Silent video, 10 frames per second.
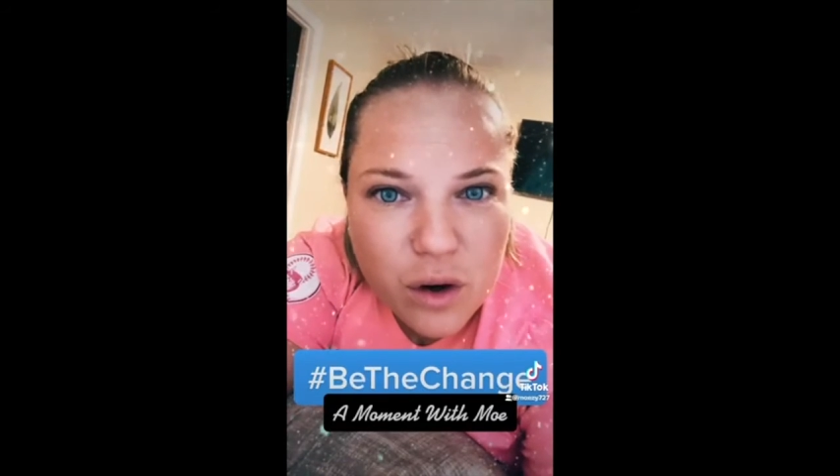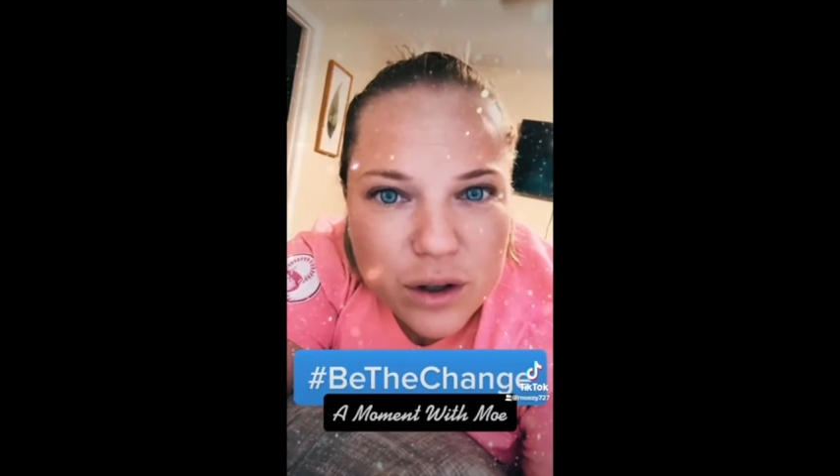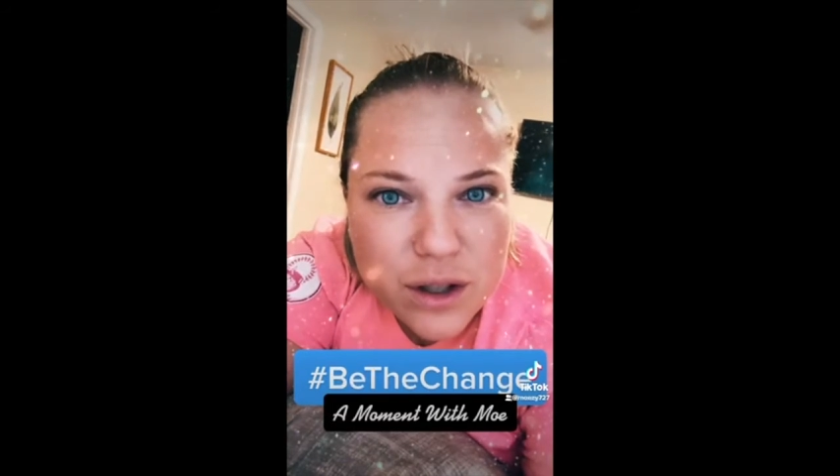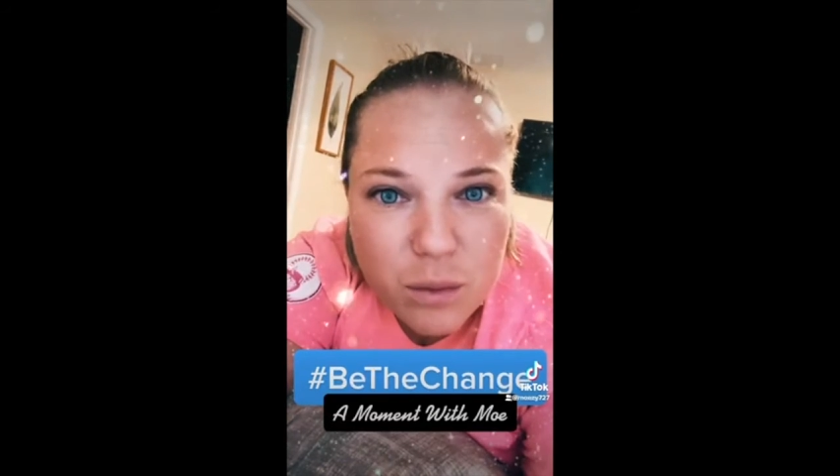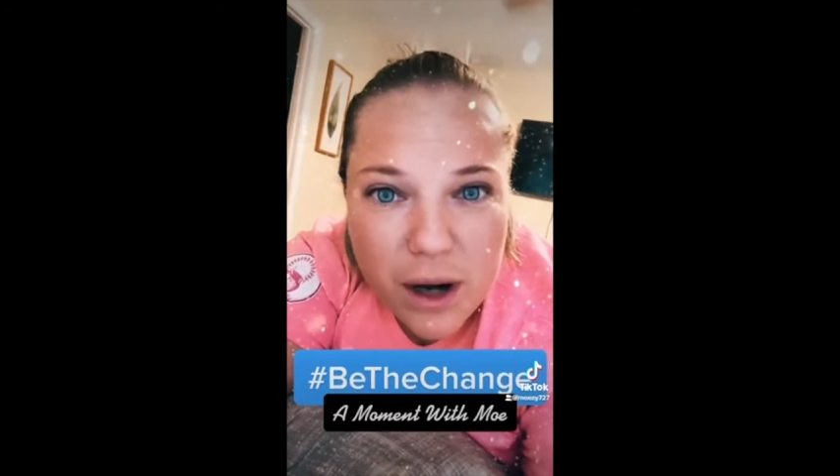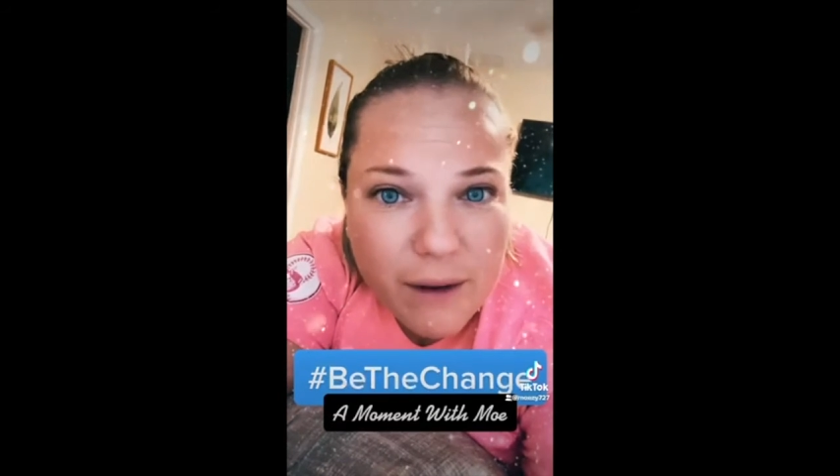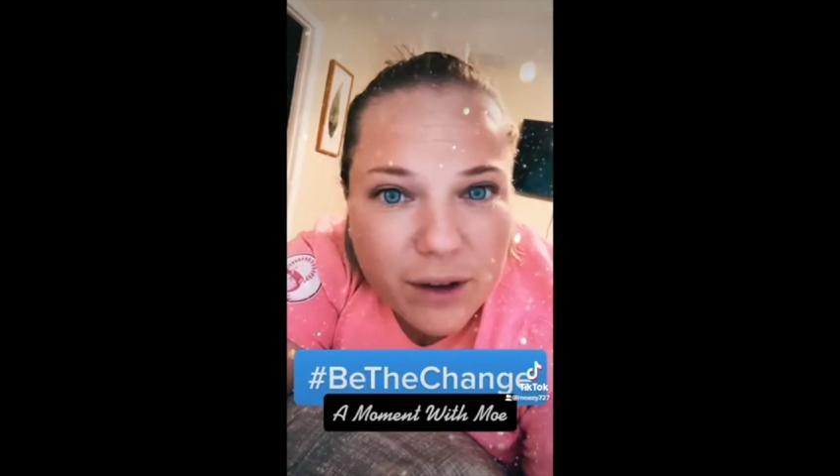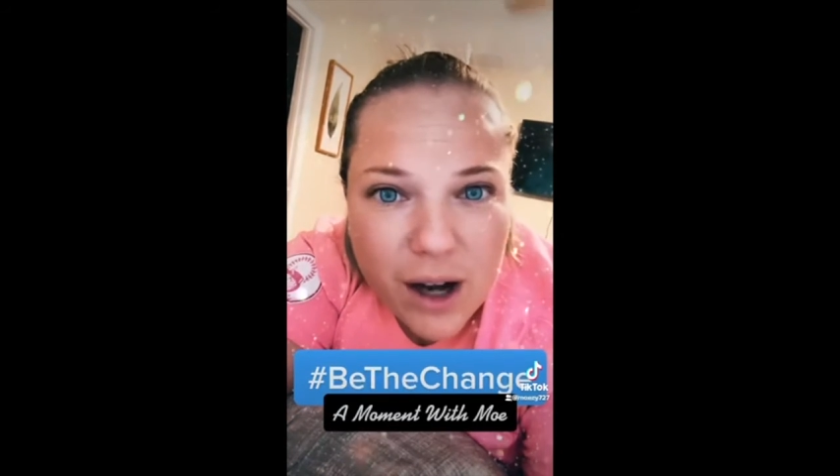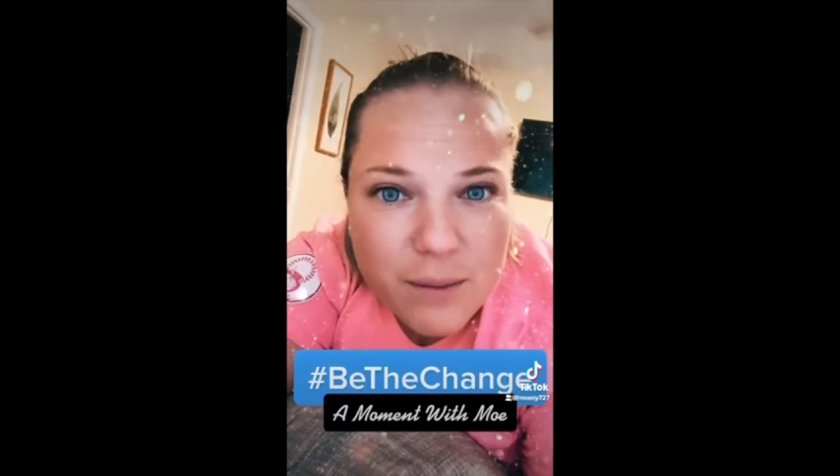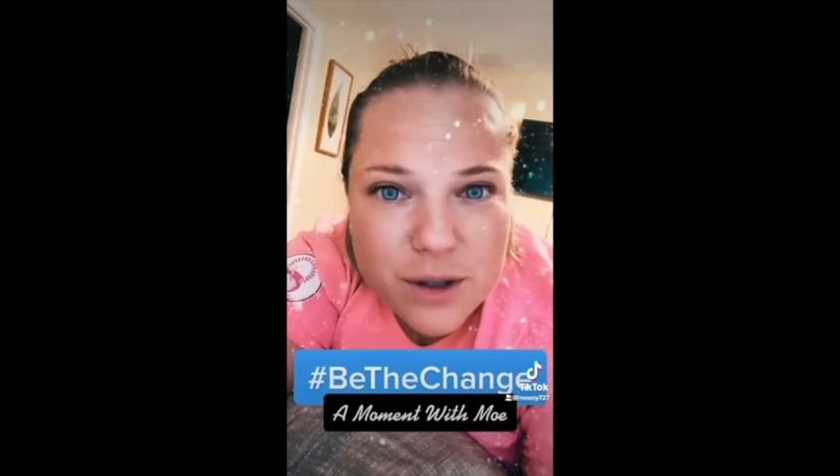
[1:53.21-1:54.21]
holds and
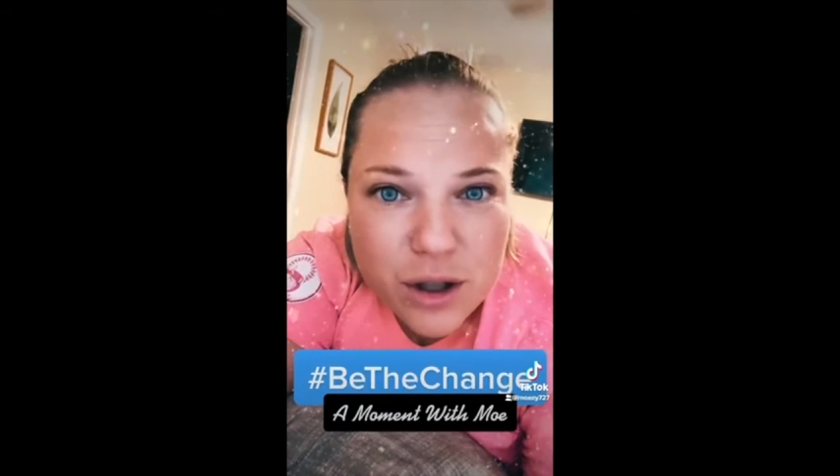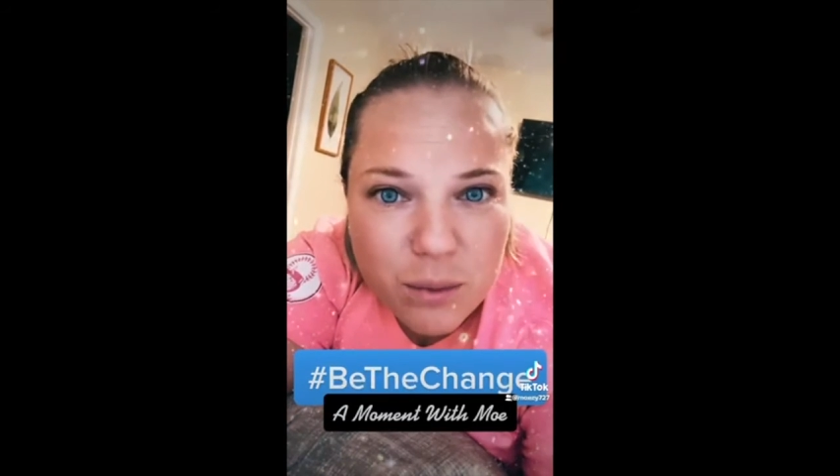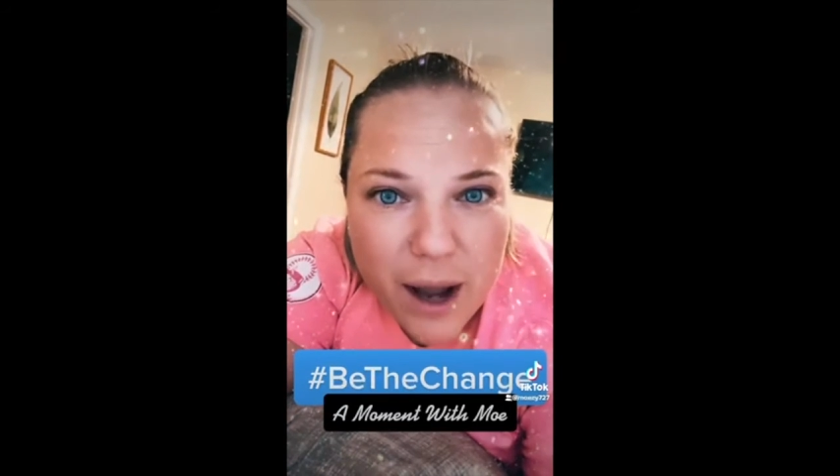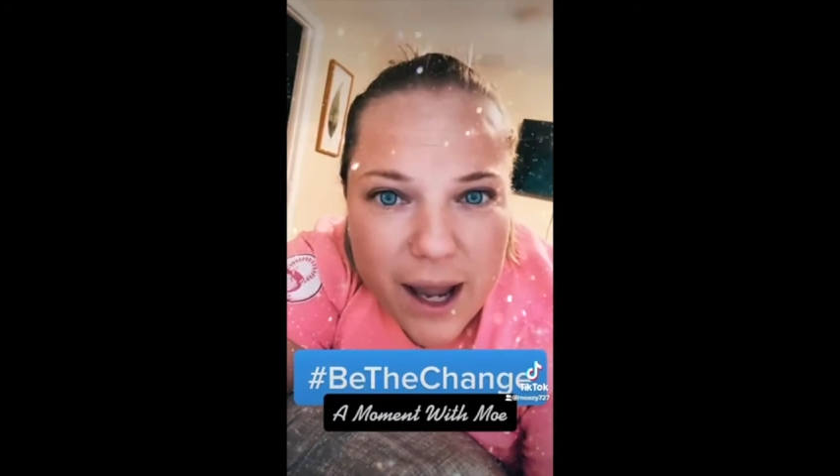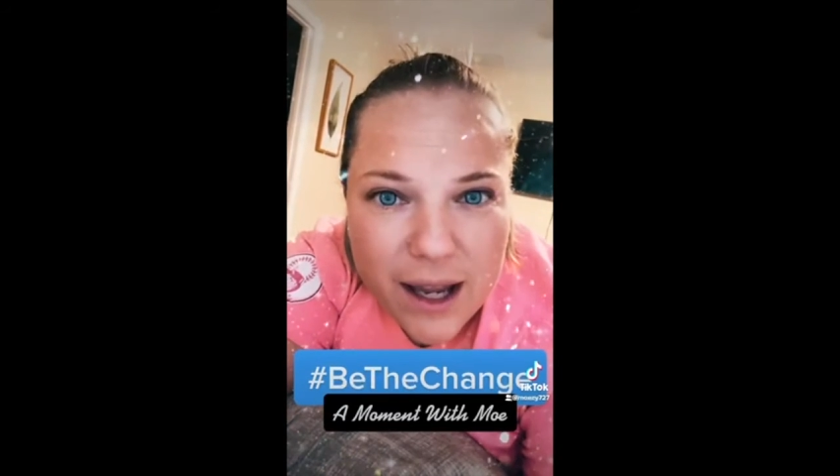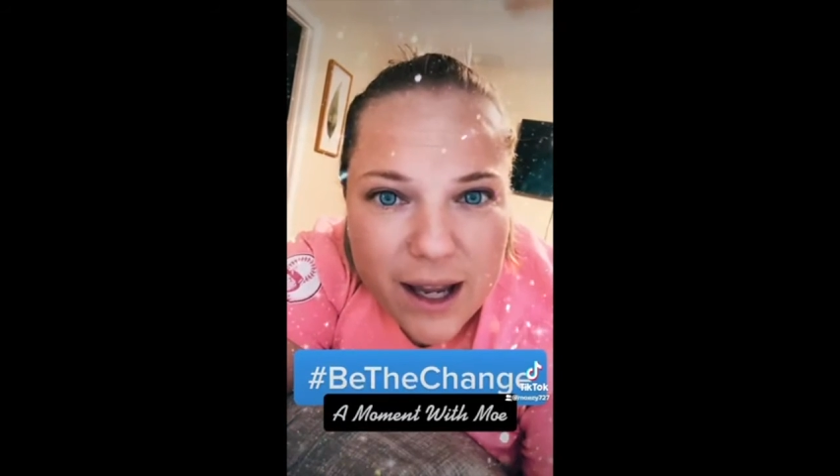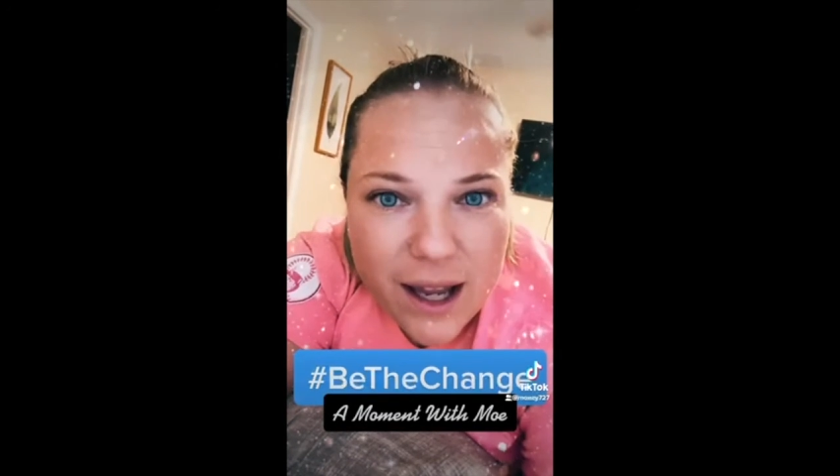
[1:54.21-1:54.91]
whatever comes your way,